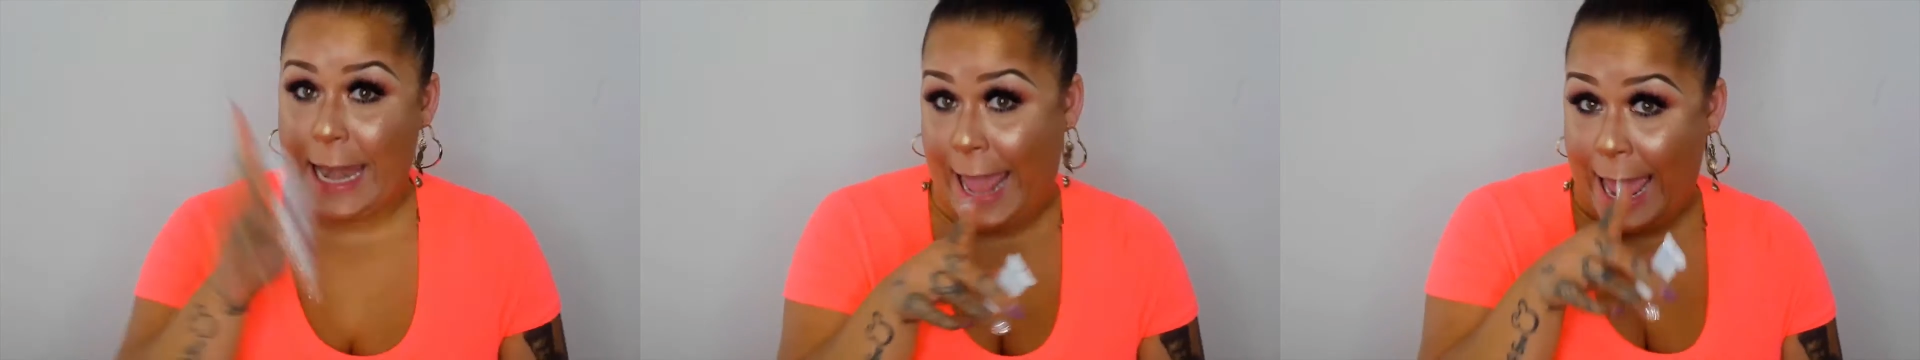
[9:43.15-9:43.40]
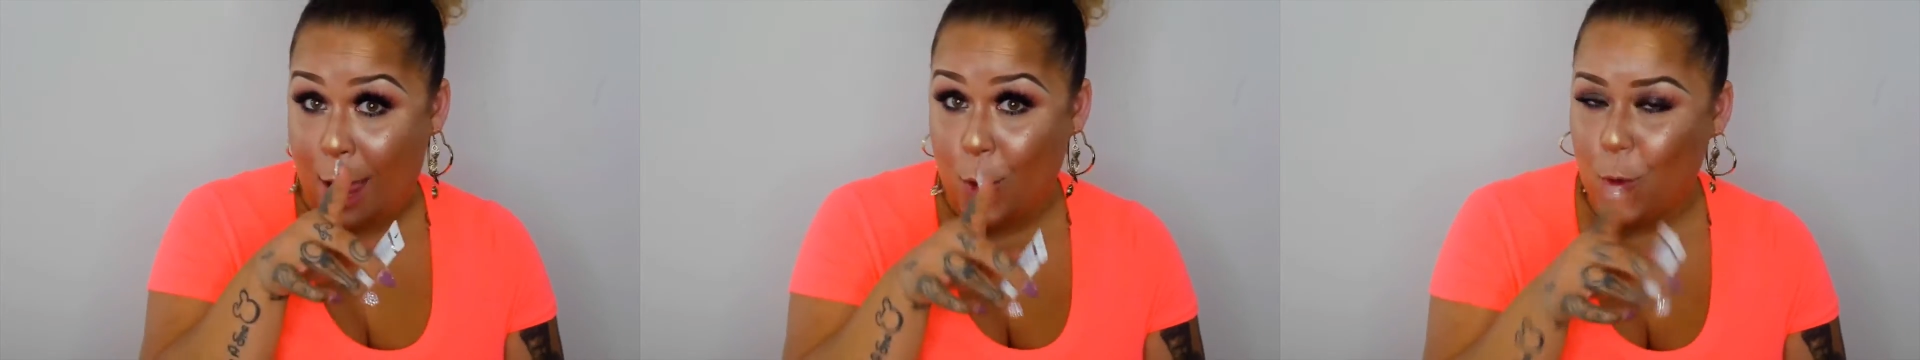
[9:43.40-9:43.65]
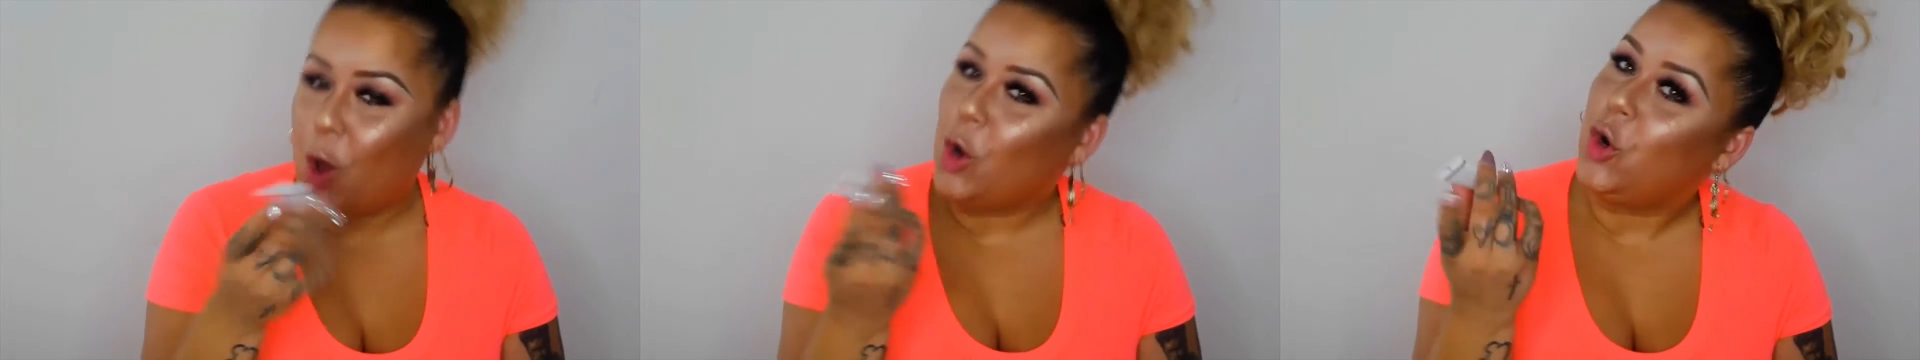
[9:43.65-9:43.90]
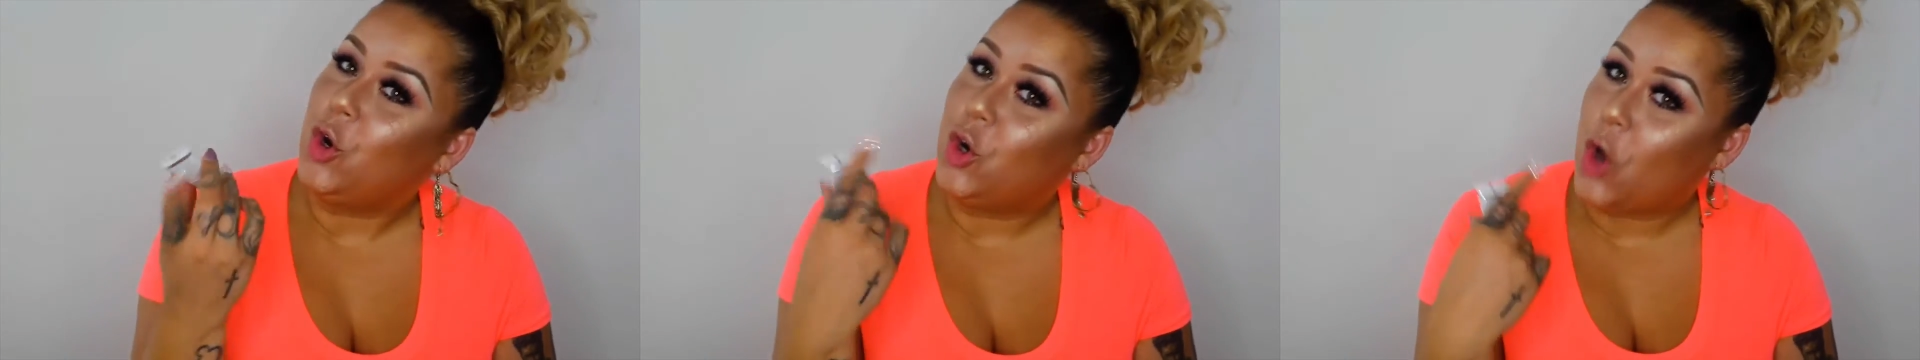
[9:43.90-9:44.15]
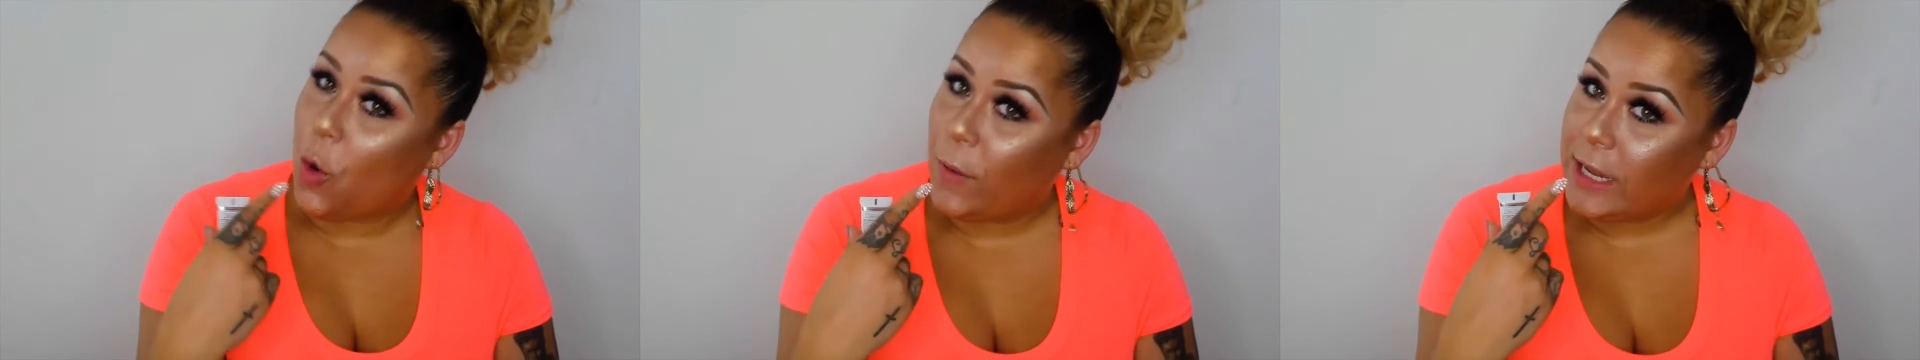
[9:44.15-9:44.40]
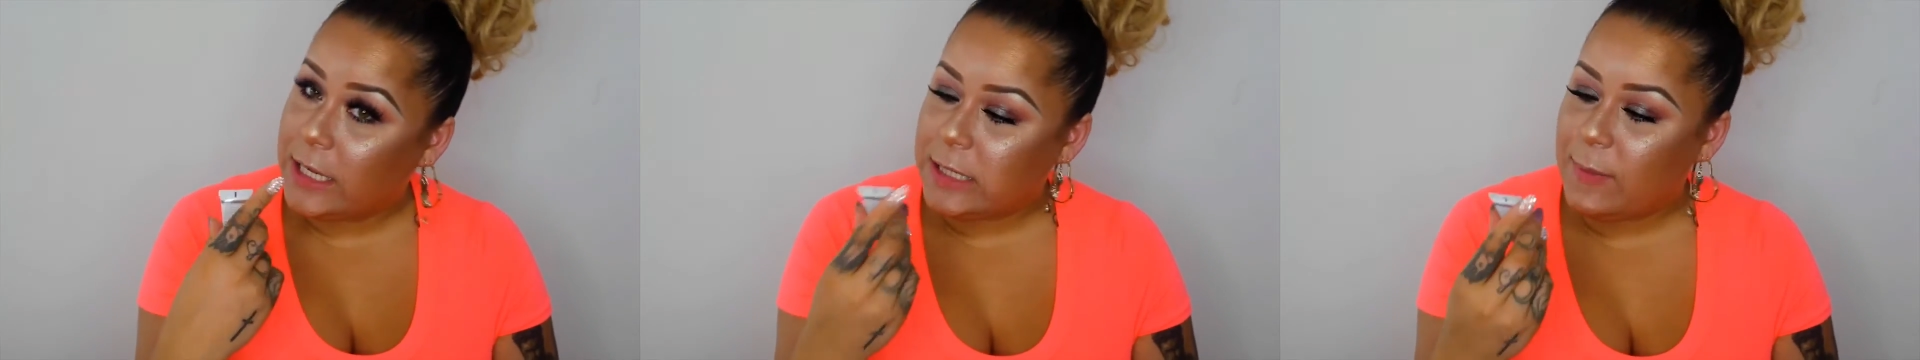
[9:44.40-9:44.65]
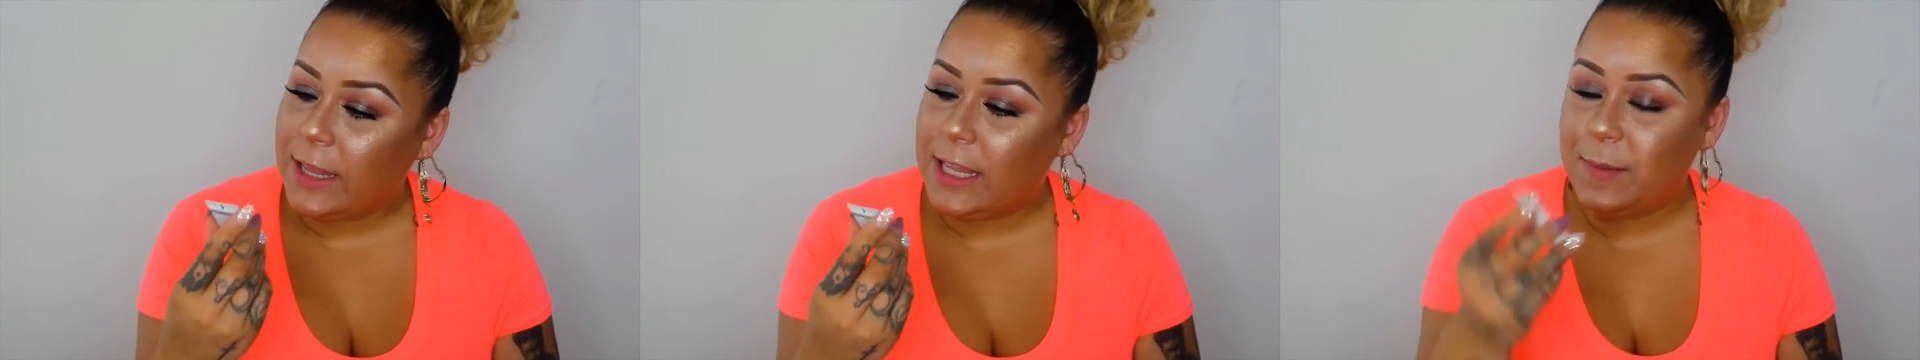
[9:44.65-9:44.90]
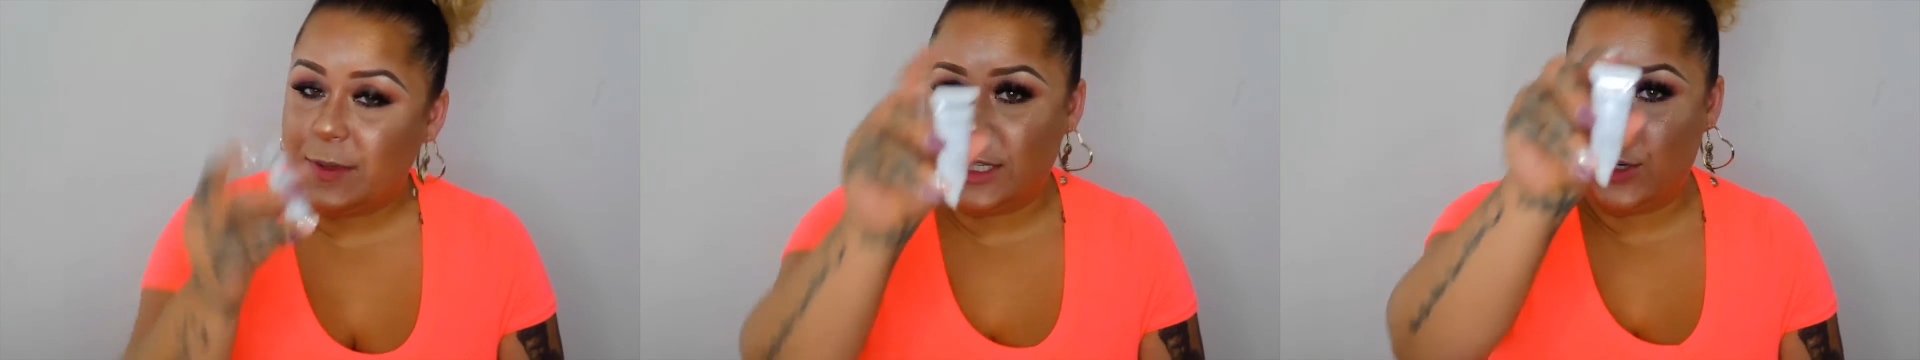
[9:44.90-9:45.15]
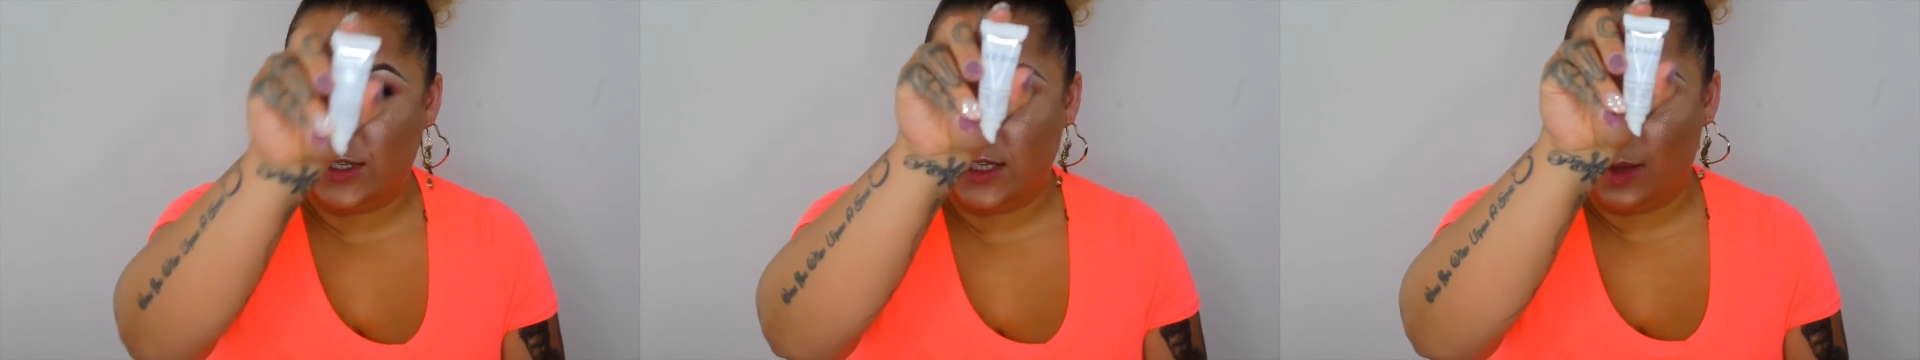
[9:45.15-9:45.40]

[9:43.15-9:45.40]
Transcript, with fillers: Now, going into my lips using